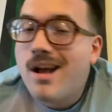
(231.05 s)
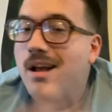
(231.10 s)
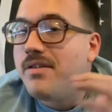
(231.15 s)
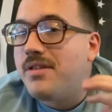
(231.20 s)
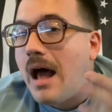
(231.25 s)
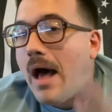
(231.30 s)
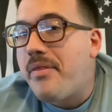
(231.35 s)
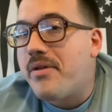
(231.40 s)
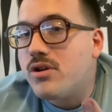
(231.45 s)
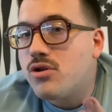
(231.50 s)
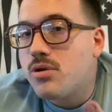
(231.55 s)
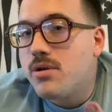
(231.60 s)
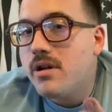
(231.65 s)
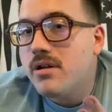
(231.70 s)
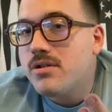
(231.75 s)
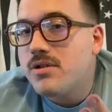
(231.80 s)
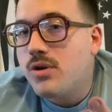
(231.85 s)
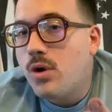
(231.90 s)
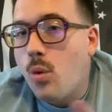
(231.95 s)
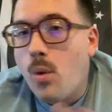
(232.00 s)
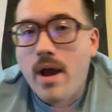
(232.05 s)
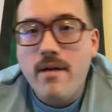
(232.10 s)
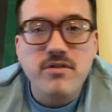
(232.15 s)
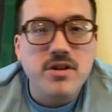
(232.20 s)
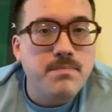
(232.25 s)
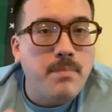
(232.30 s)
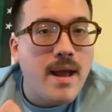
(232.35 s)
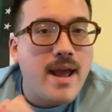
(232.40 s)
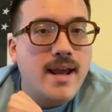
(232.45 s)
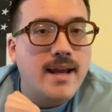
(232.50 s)
Not the traditional way of
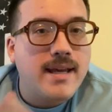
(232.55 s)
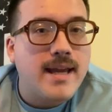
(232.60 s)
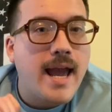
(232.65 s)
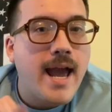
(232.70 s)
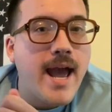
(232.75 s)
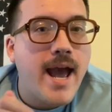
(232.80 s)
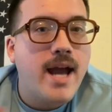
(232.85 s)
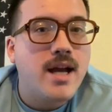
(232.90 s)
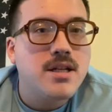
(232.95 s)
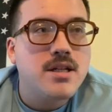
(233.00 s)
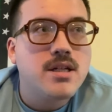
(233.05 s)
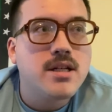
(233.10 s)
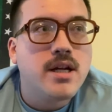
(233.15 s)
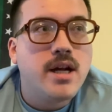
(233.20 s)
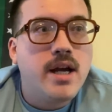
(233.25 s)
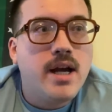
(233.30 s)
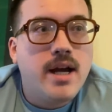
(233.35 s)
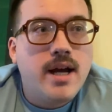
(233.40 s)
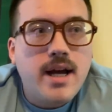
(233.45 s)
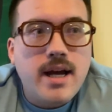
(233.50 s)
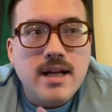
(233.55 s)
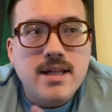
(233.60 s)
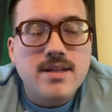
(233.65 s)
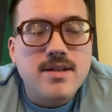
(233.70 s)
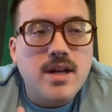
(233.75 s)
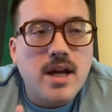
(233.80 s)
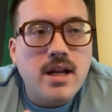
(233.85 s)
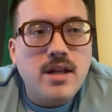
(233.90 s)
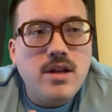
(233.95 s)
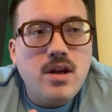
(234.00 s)
just paying cash and
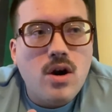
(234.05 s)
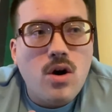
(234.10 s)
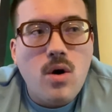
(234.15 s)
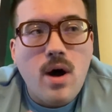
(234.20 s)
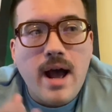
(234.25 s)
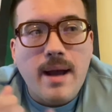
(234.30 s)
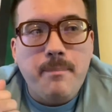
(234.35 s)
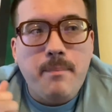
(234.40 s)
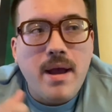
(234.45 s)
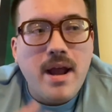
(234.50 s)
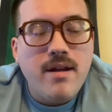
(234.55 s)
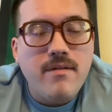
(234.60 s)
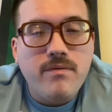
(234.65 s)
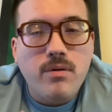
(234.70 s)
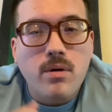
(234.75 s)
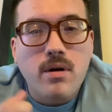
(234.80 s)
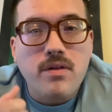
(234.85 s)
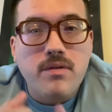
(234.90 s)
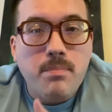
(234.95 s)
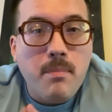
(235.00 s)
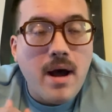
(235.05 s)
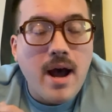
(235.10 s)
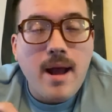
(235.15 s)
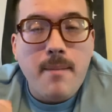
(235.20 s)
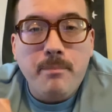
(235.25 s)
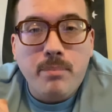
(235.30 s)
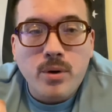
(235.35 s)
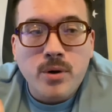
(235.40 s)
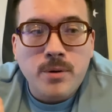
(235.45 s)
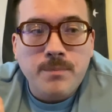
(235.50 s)
saying, yo, I paid for it, it's mine,
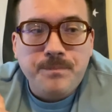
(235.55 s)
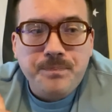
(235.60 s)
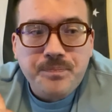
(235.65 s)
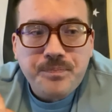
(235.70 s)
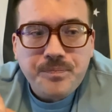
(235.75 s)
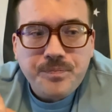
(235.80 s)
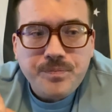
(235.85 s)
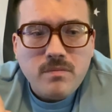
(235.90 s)
boom